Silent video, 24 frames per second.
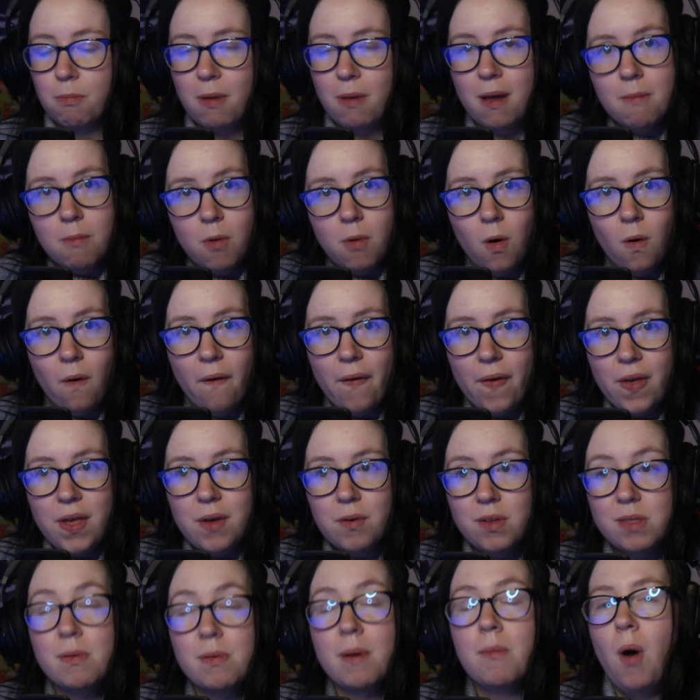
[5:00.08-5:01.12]
a bit more,
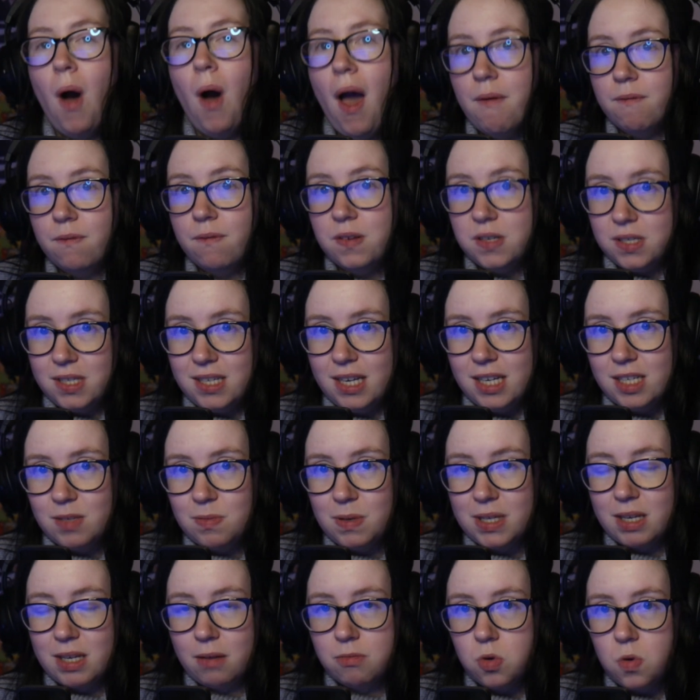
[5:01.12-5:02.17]
with a bit more emphasis
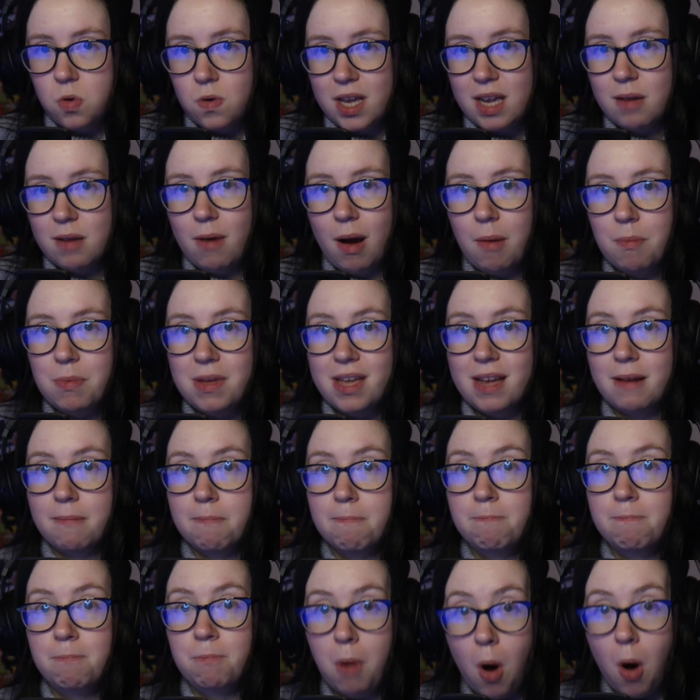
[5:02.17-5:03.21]
because I'm talking about being
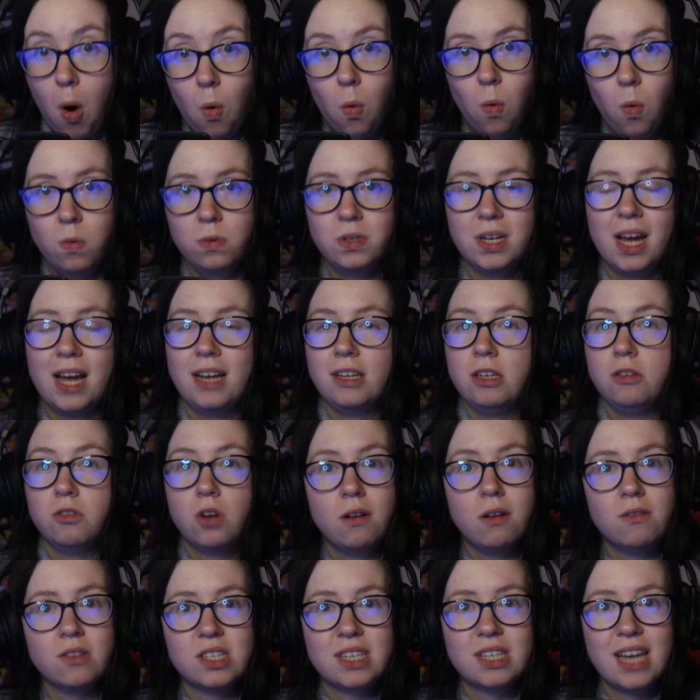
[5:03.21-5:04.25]
bold. And you
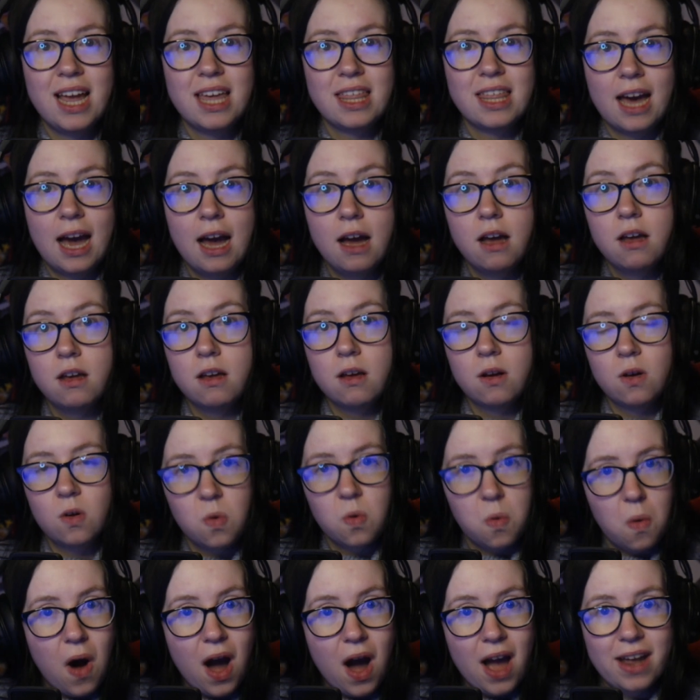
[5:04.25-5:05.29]
don't say that
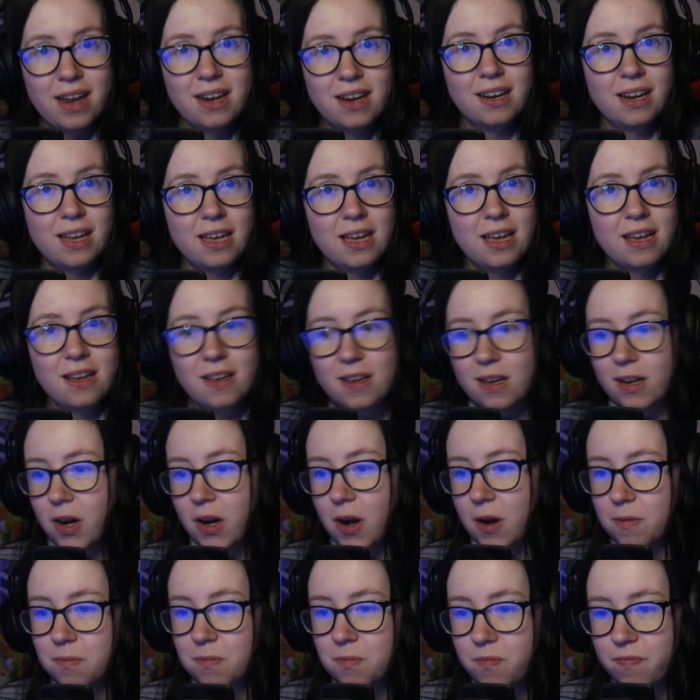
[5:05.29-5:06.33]
quietly, you
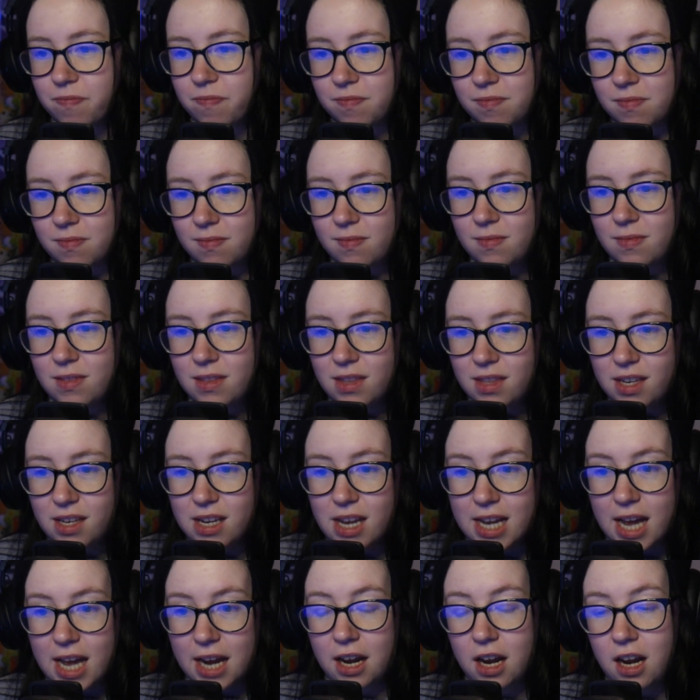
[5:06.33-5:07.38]
know?
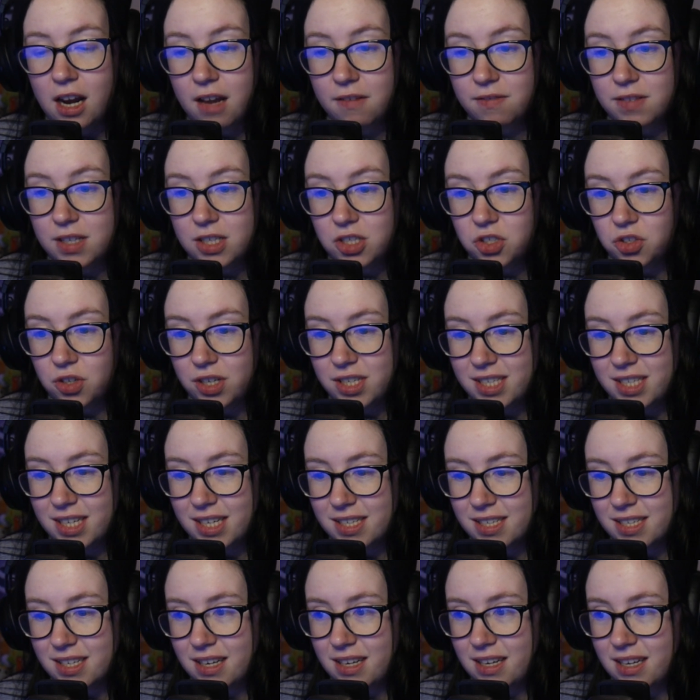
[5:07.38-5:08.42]
Again, I love these
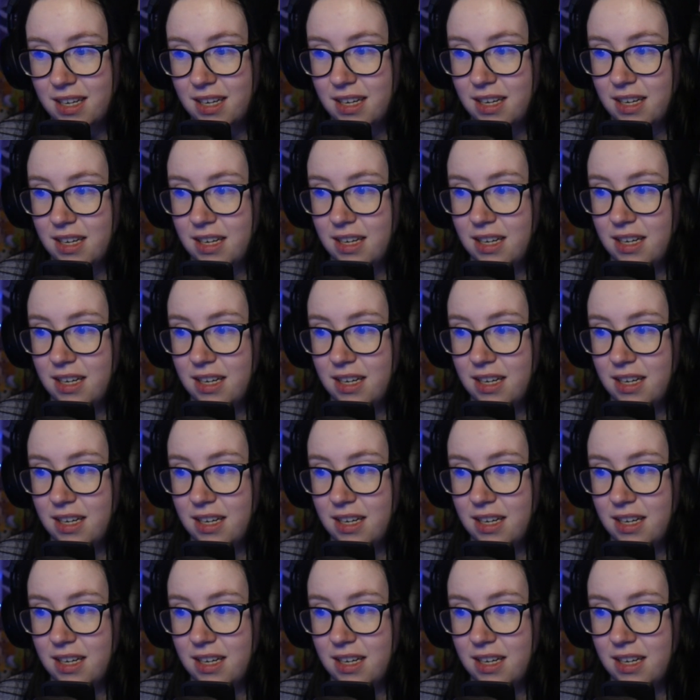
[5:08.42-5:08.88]
choices. No.